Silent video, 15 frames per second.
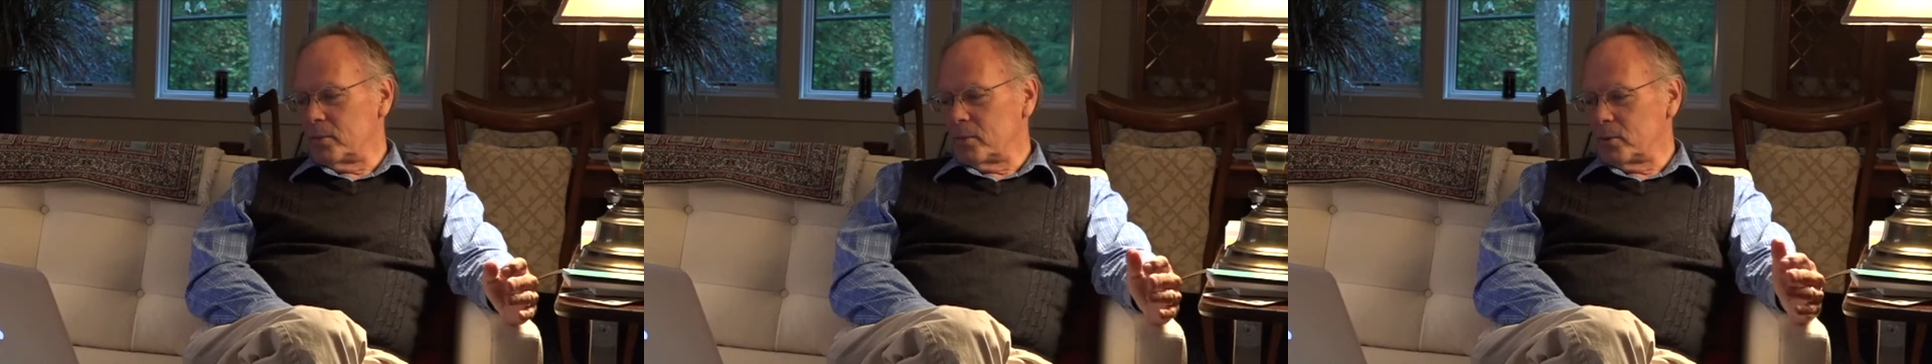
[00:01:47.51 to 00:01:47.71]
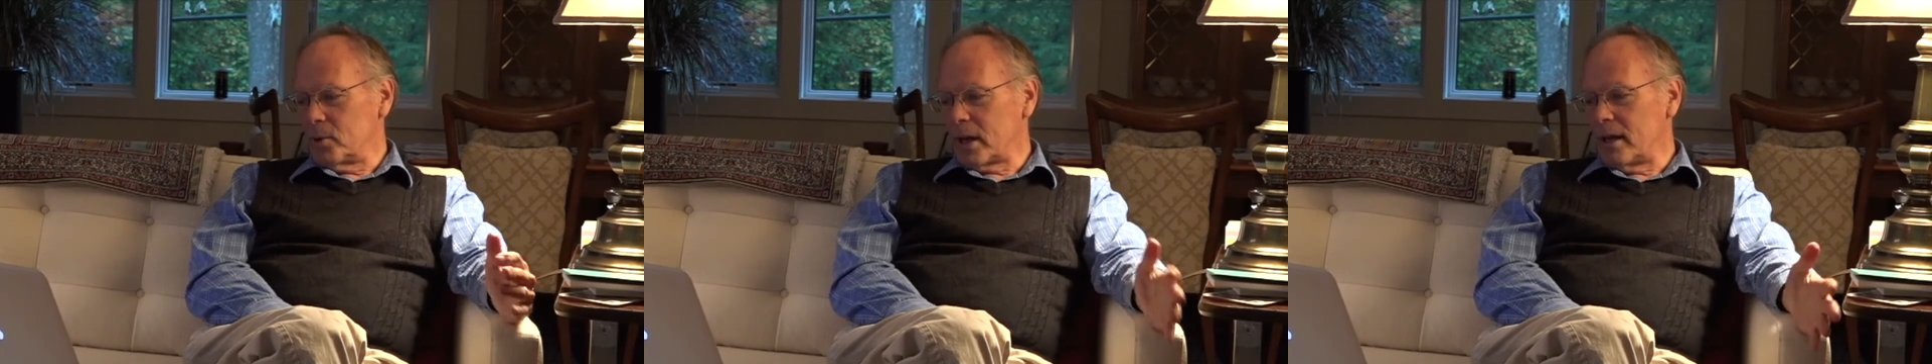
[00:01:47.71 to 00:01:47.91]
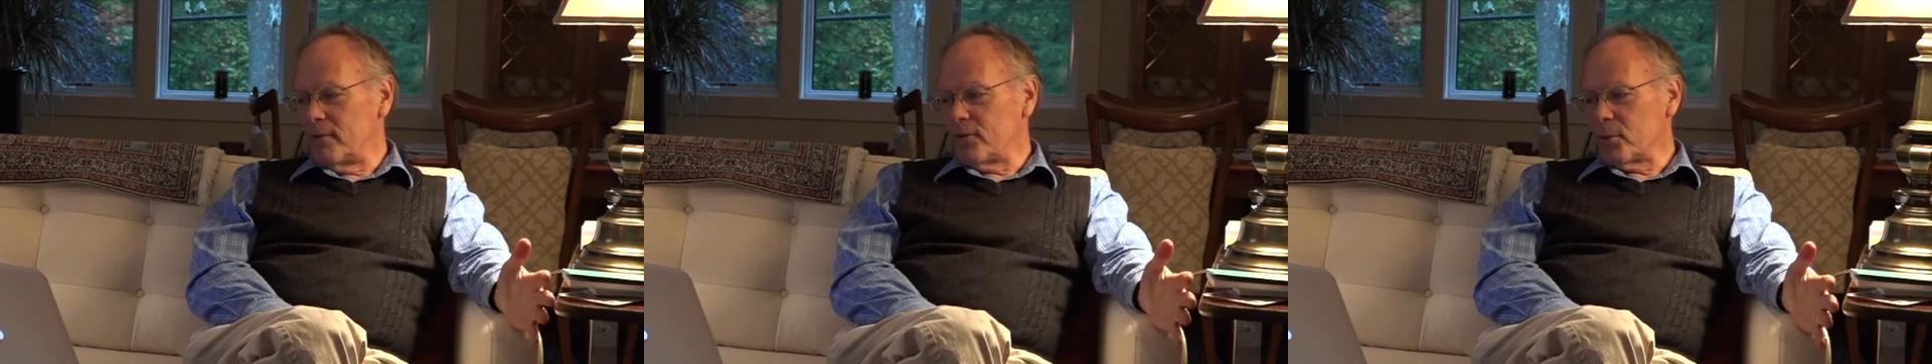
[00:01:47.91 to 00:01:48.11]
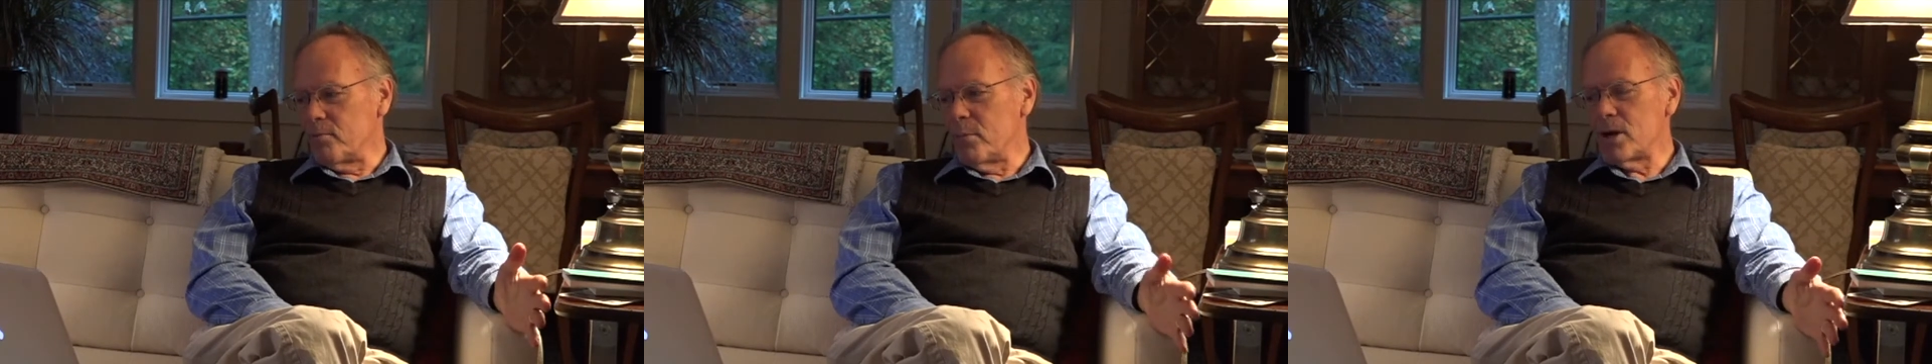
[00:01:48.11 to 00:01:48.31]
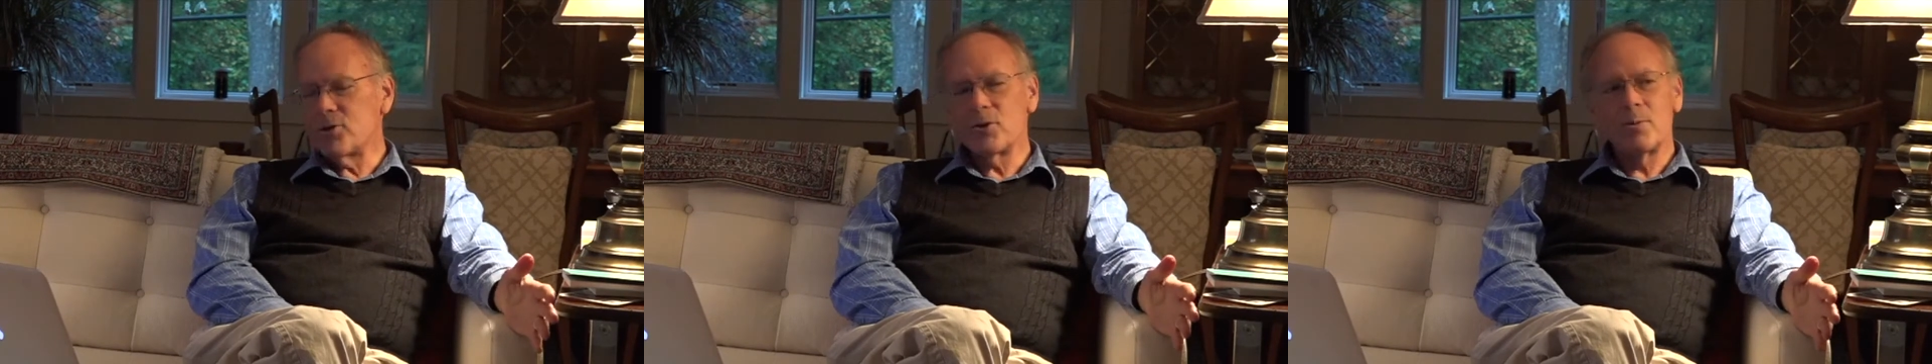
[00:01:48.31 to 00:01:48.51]
looking for
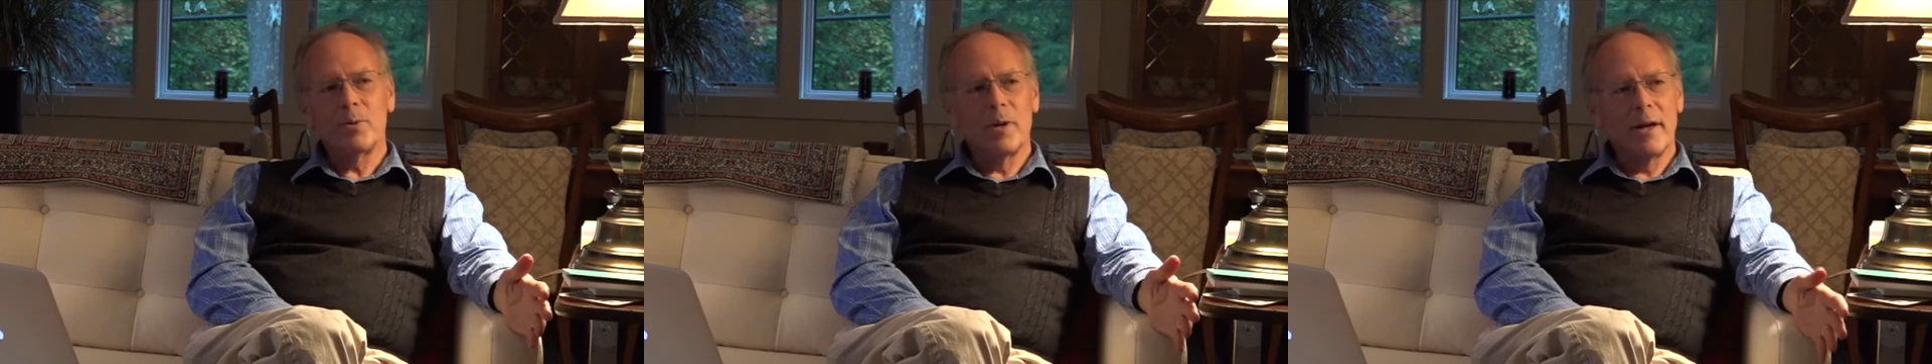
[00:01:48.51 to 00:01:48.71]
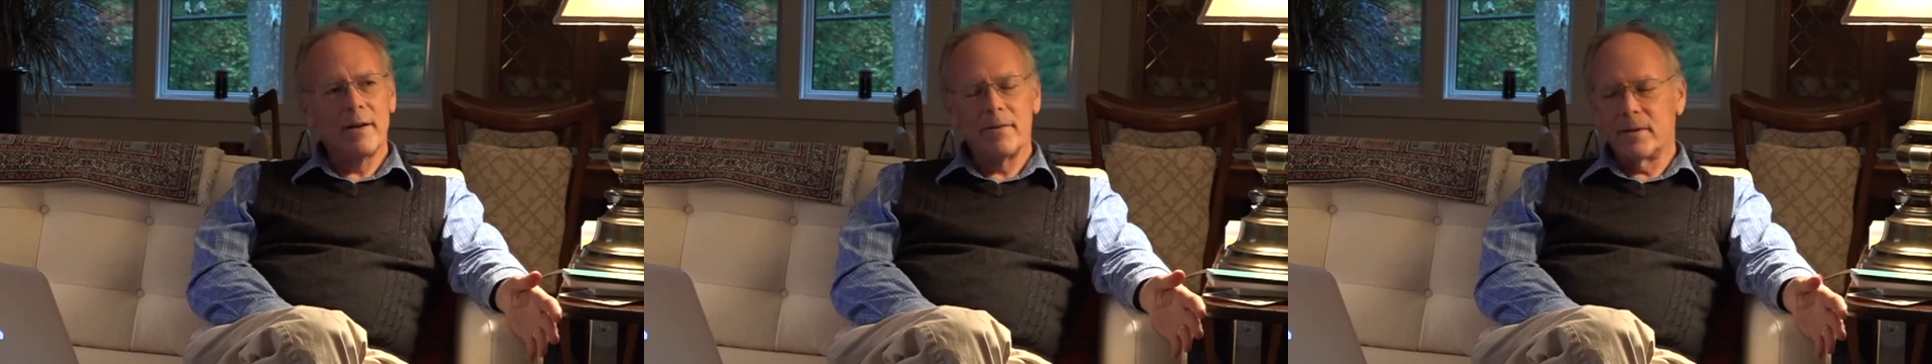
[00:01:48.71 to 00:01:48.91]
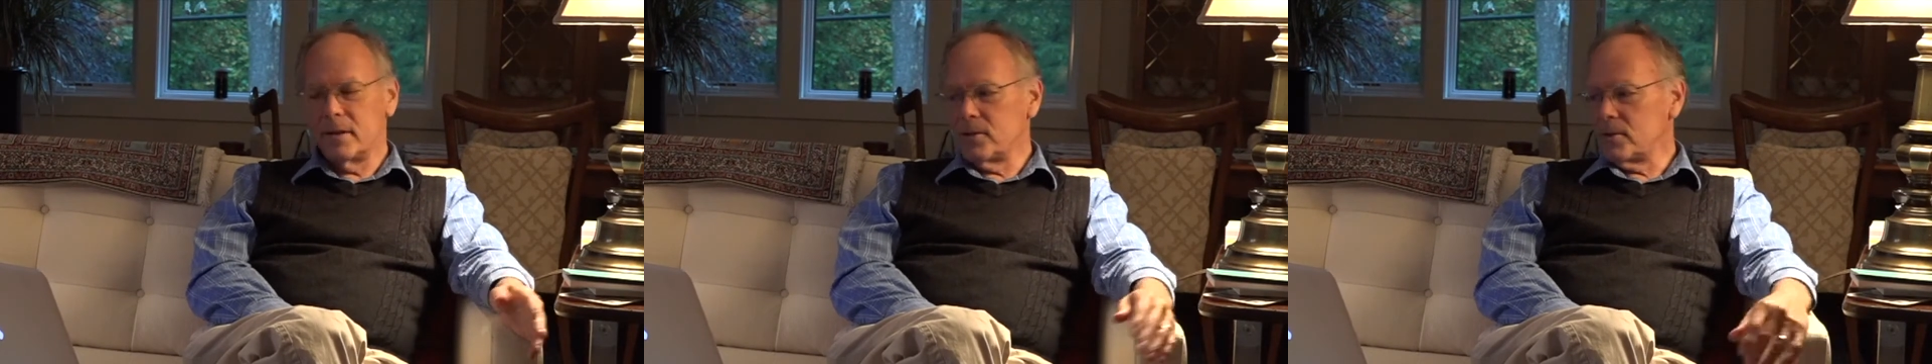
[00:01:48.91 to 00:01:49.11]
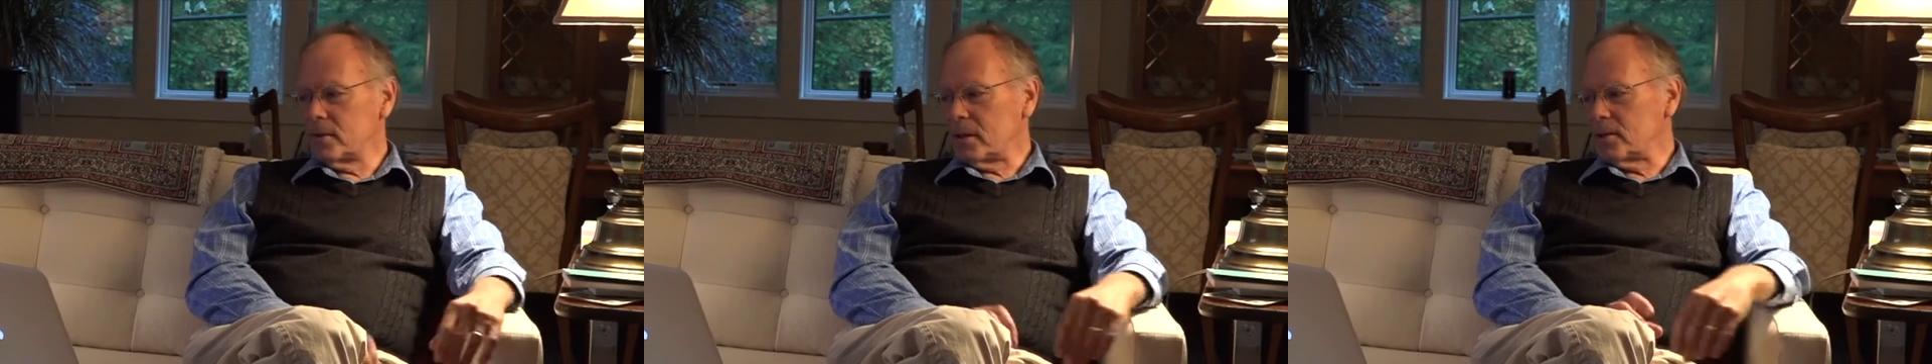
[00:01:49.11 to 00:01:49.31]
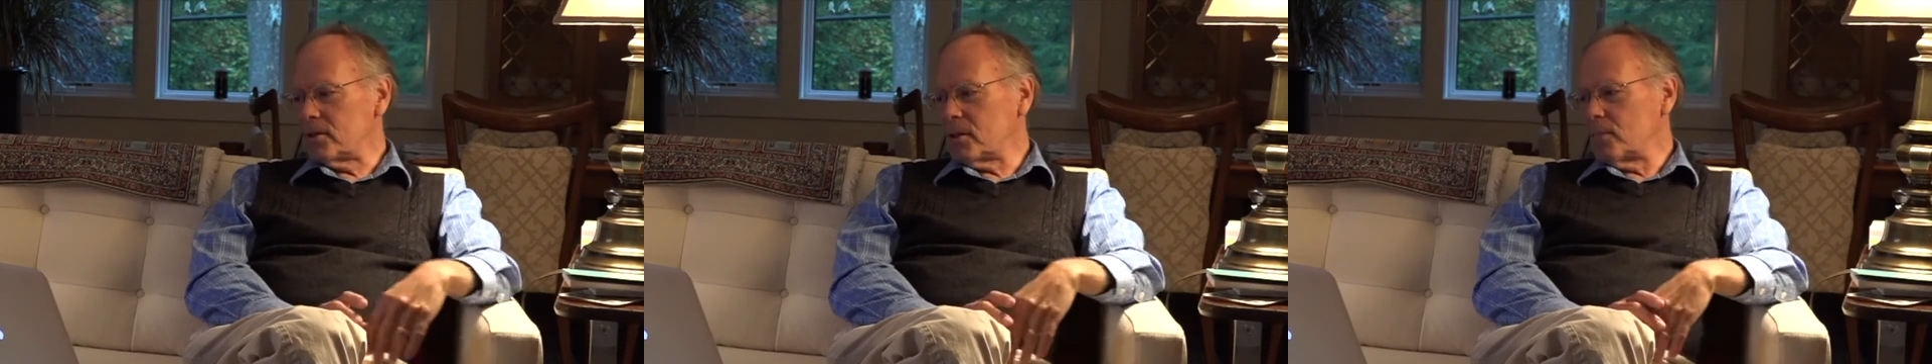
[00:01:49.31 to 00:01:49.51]
measurable evidence
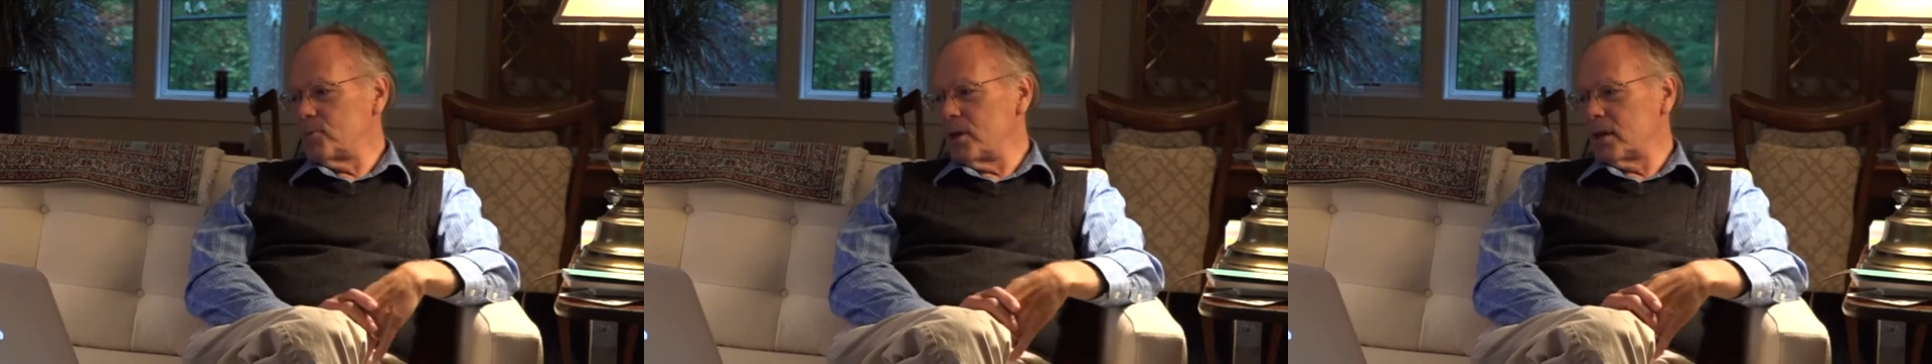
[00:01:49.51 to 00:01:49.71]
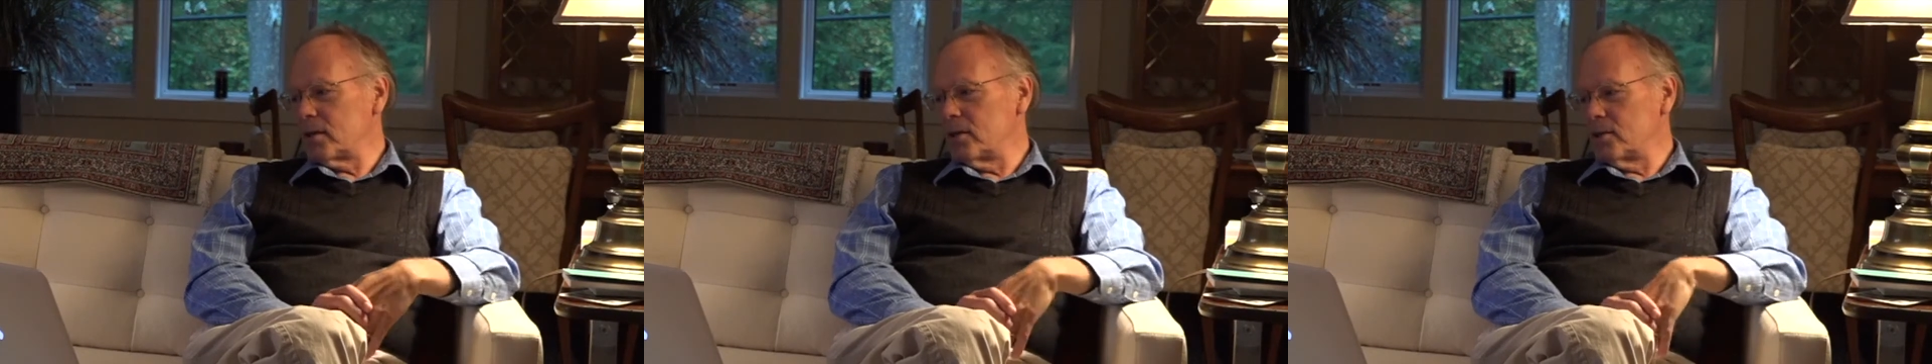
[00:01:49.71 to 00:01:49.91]
that's subject to